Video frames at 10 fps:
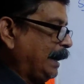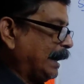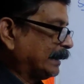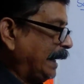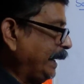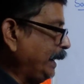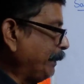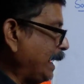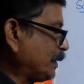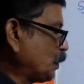or Dandi
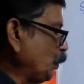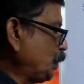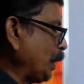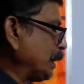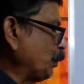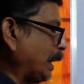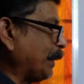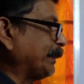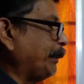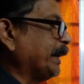March, which was one
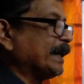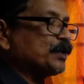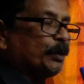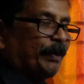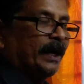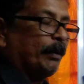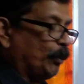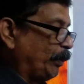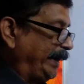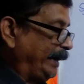of the biggest freedom
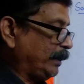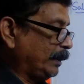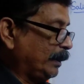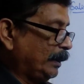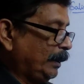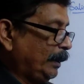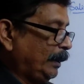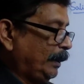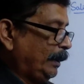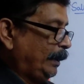movement
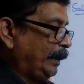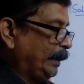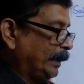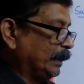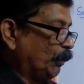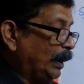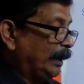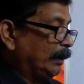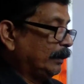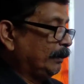in the world.